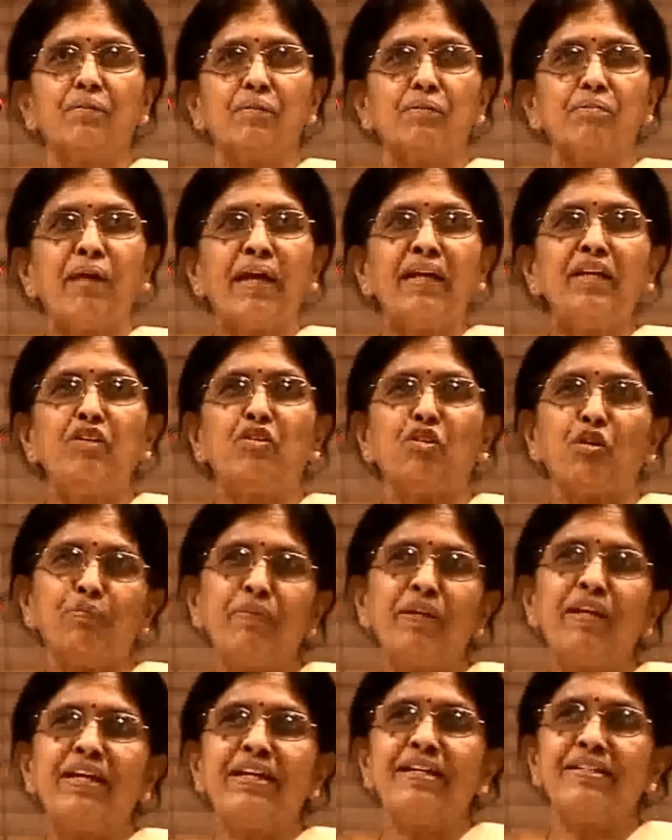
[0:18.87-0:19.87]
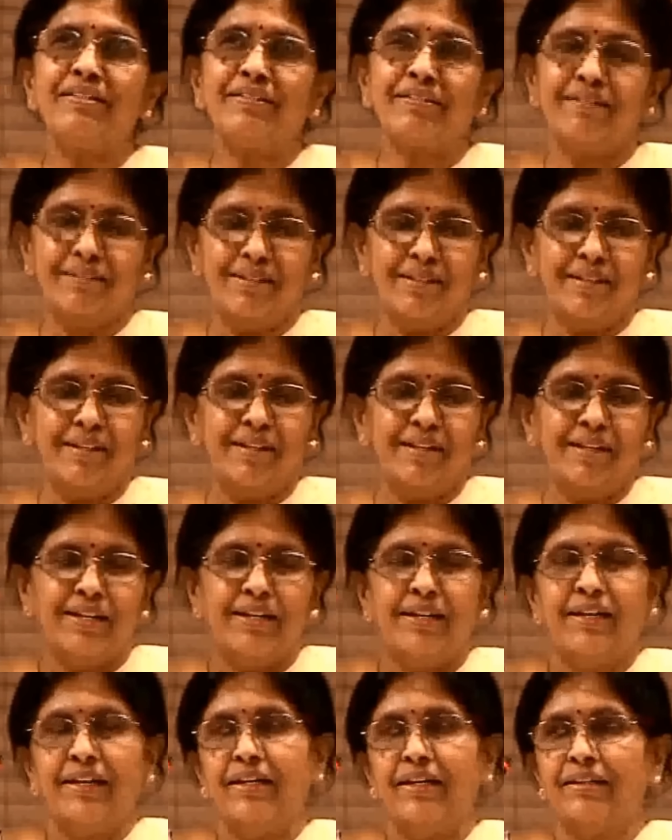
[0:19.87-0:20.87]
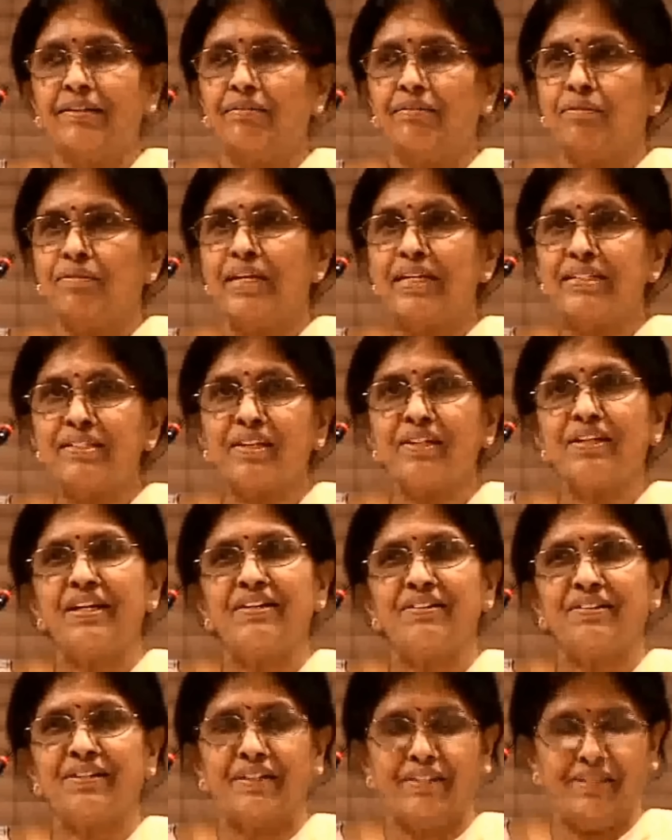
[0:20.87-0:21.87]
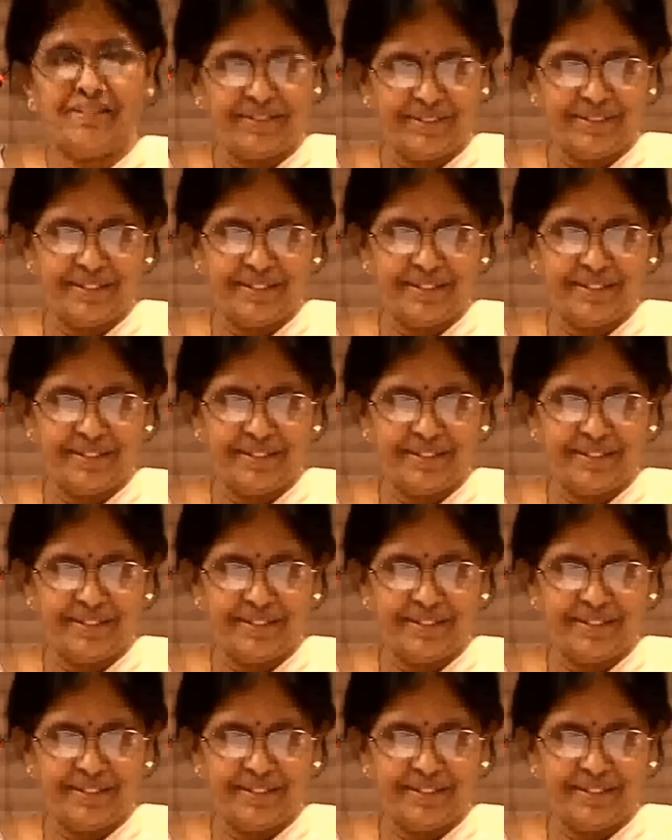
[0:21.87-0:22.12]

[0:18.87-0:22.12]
my topic is transcreation.